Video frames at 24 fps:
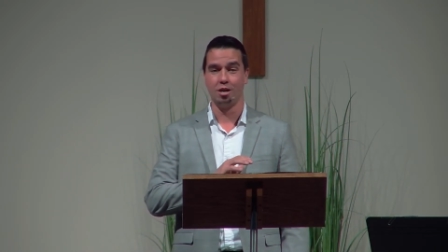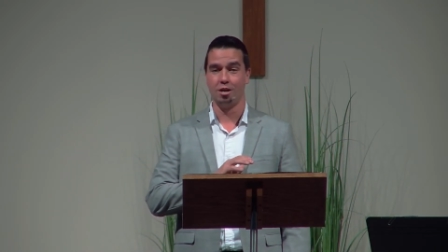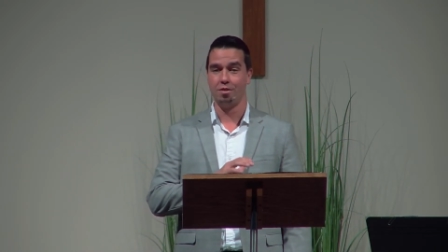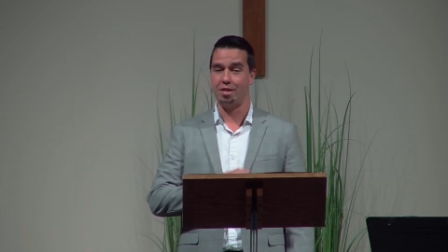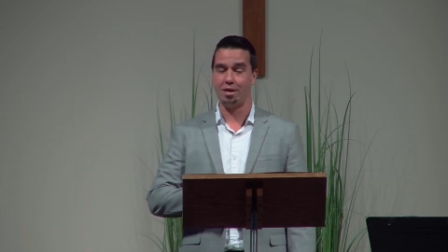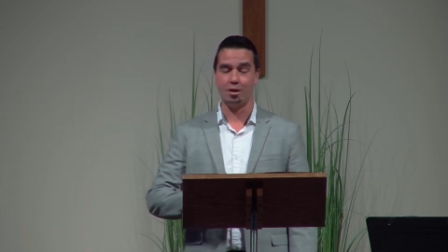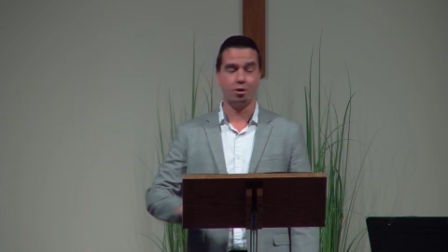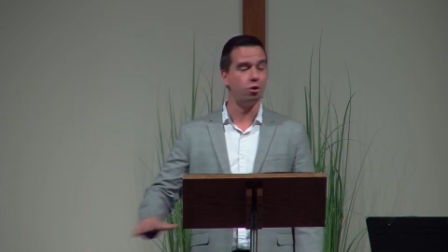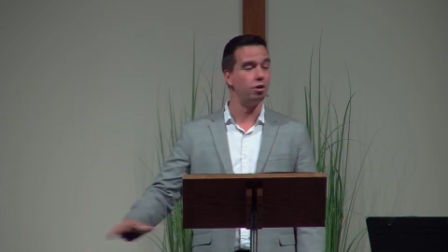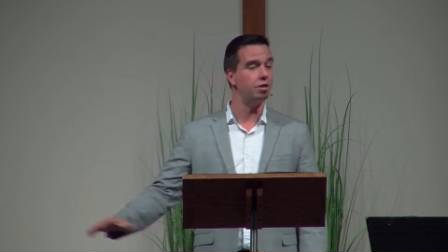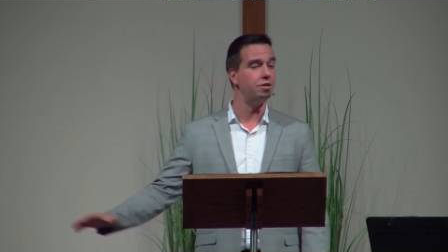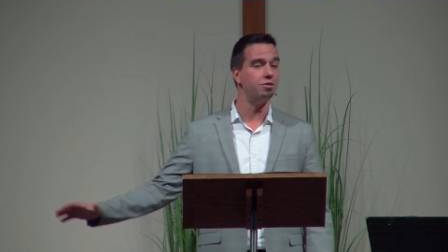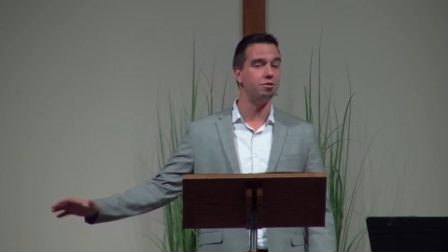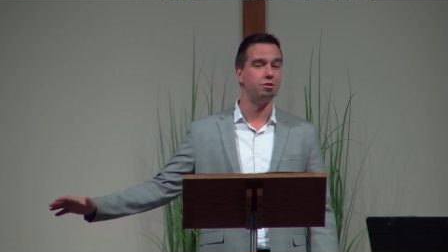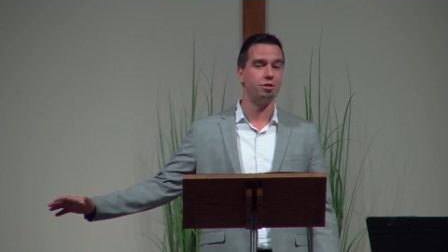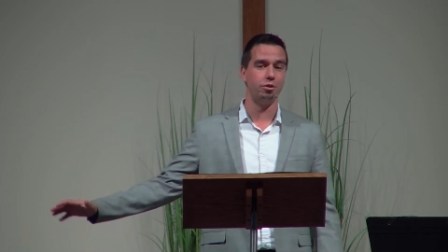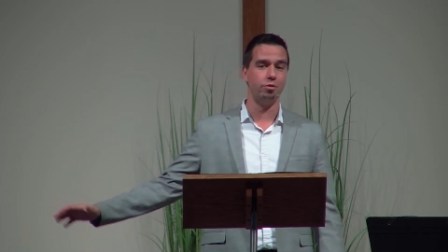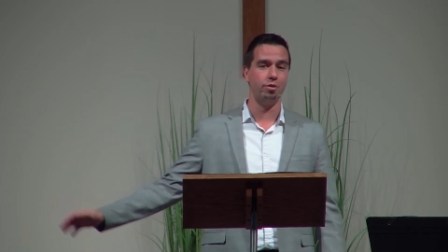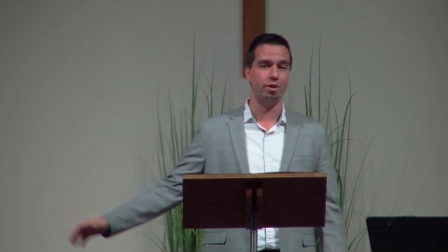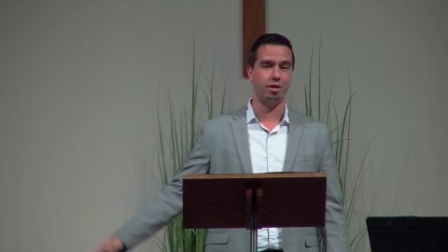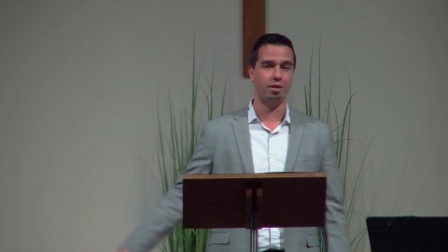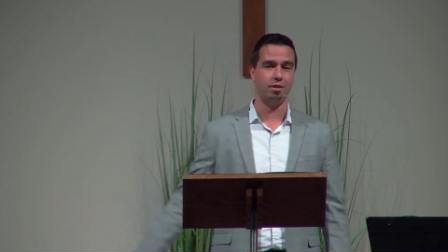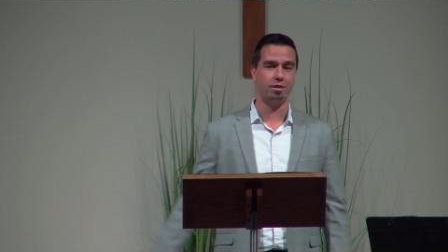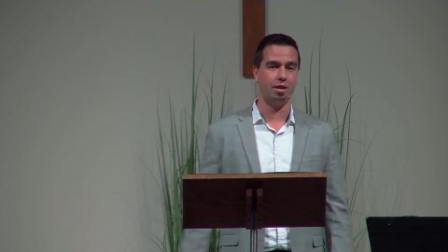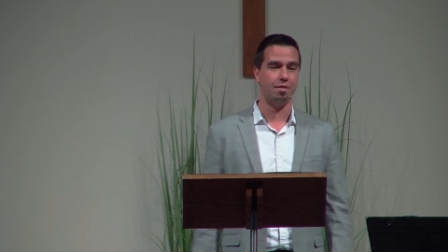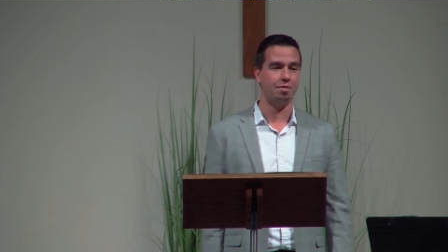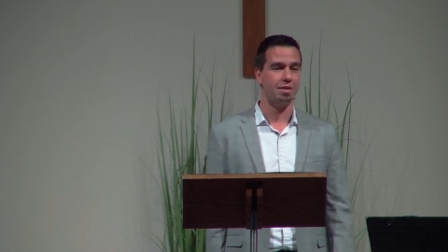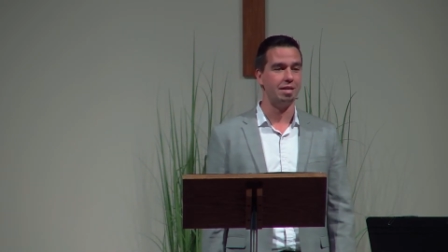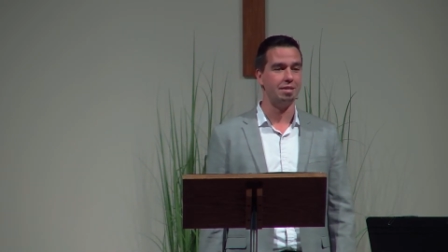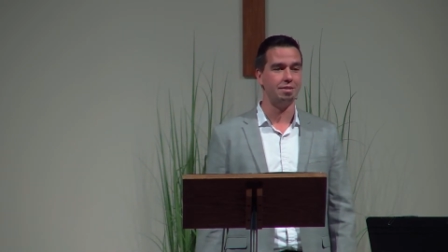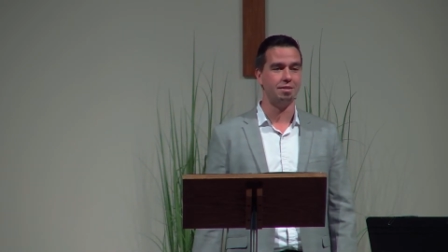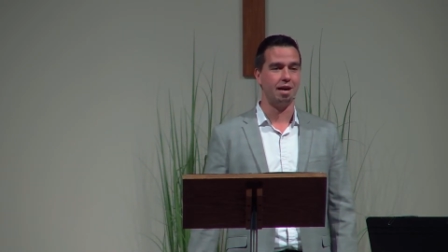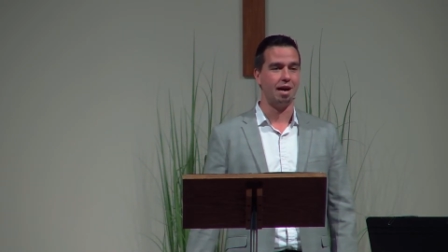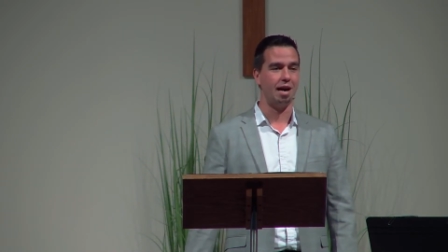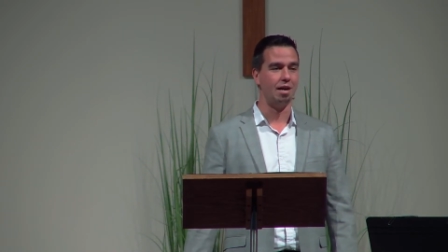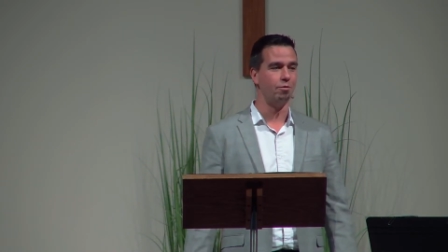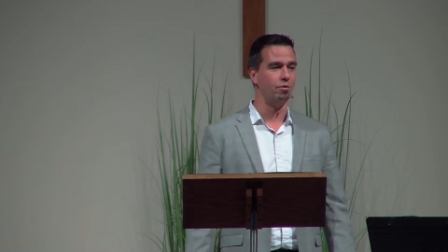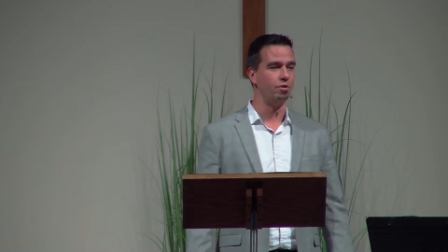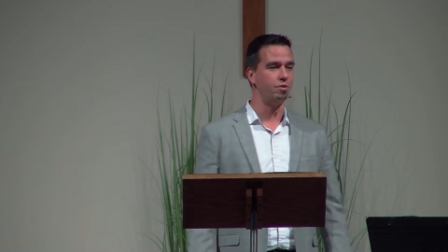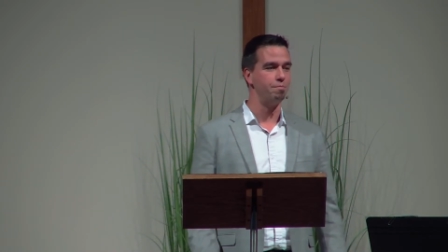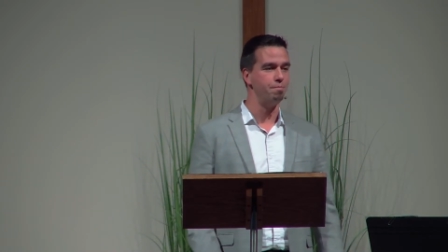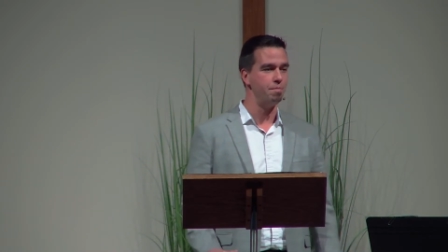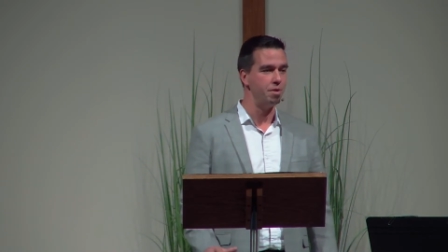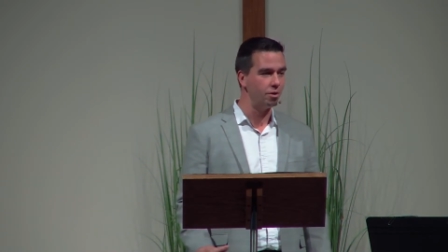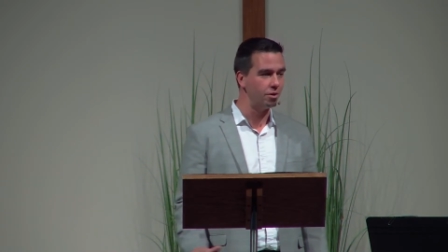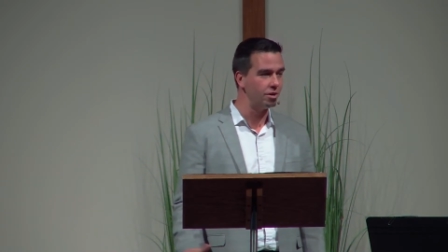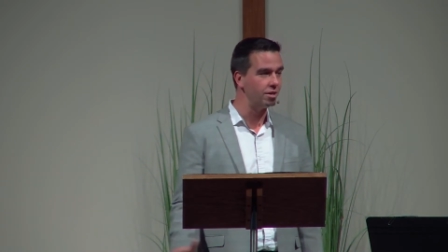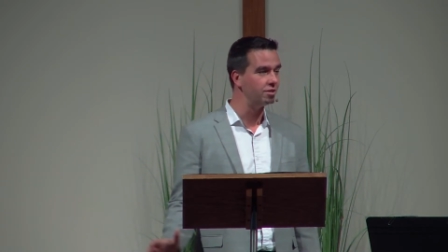they couldn't do it and they died with
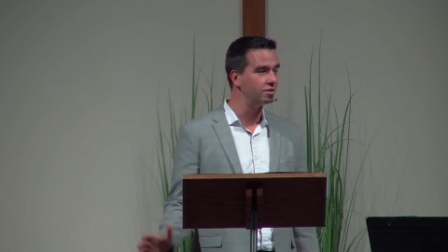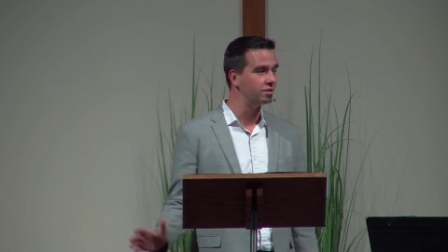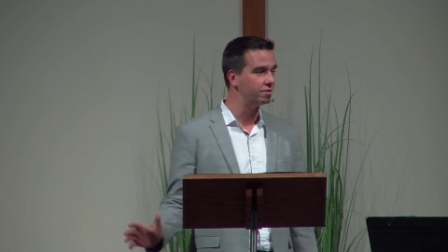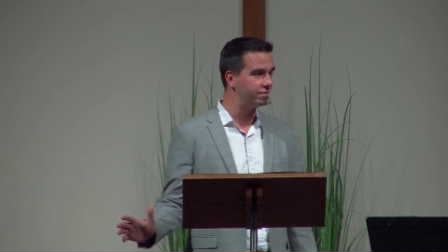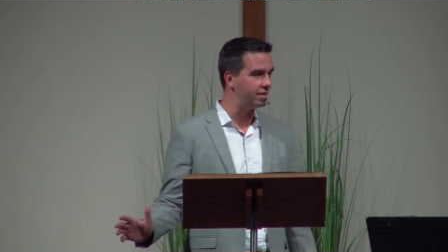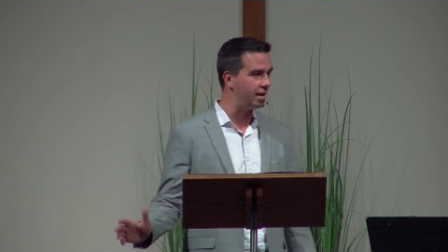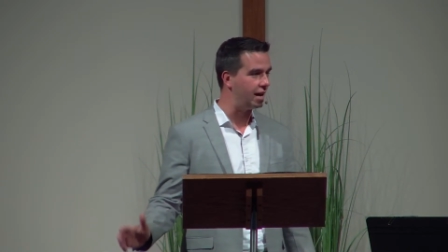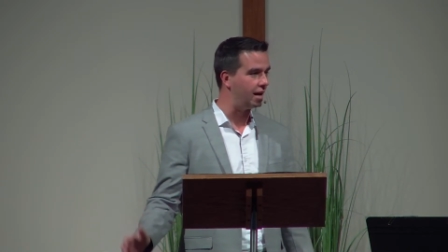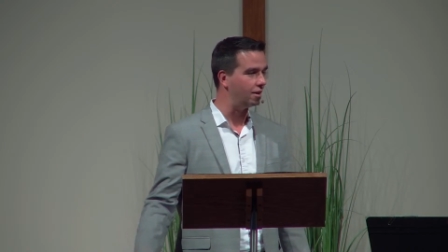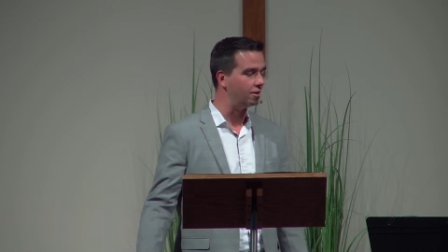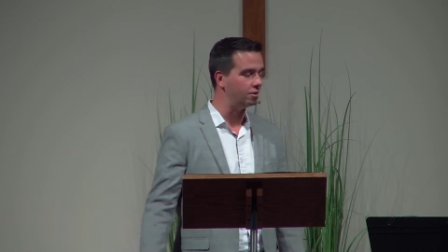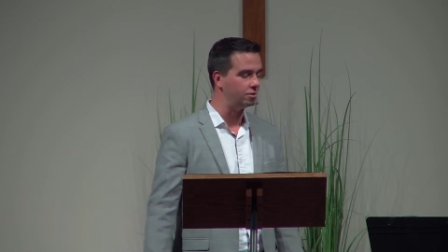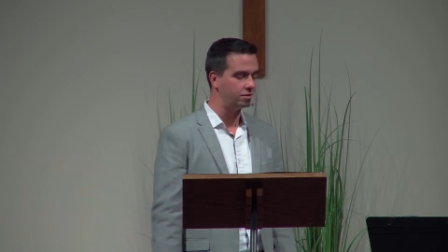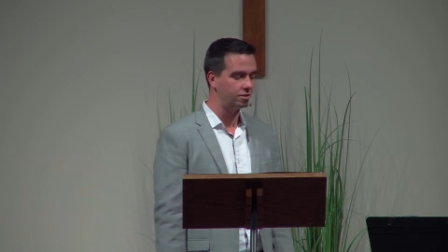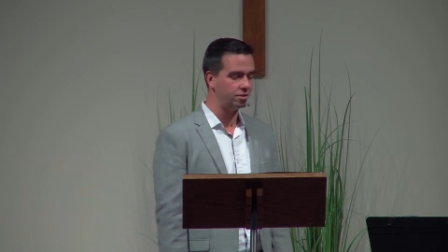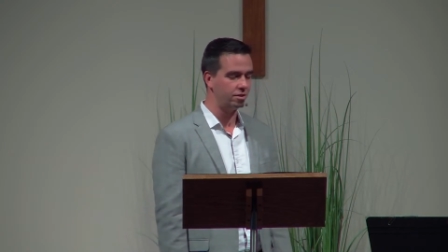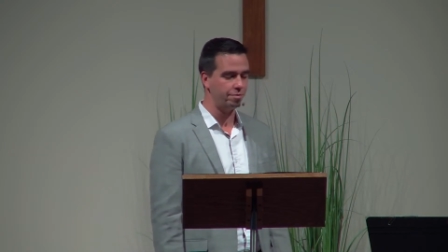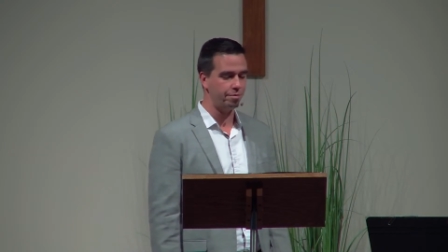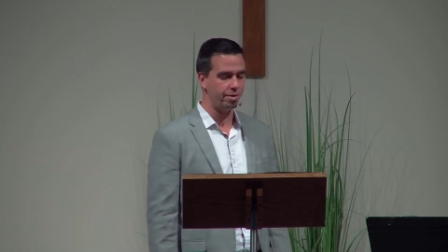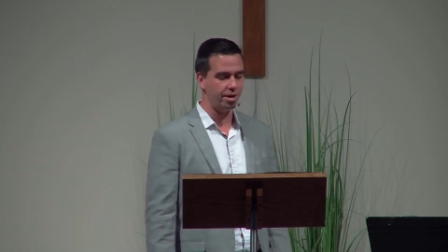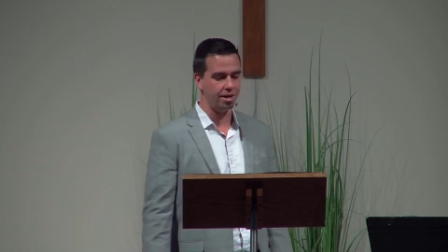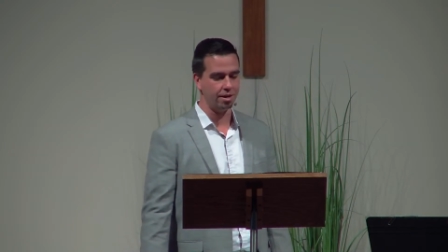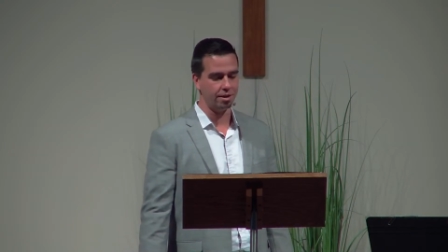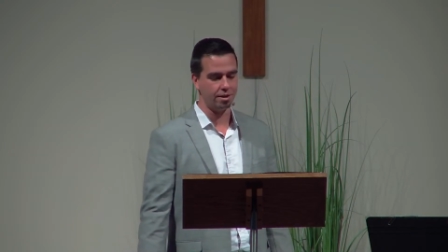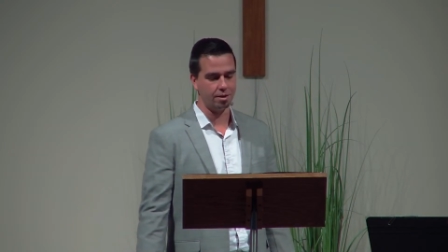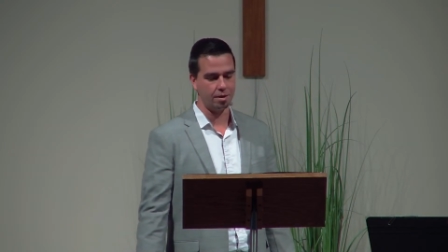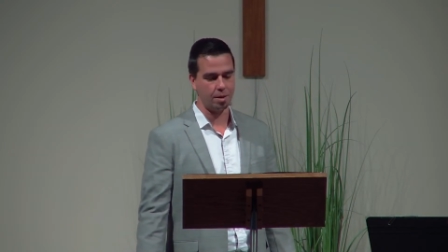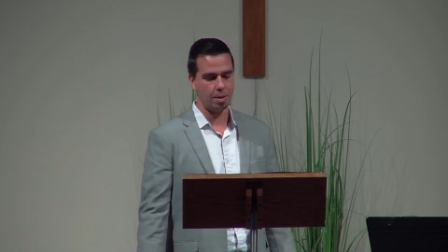millions of dollars in the bank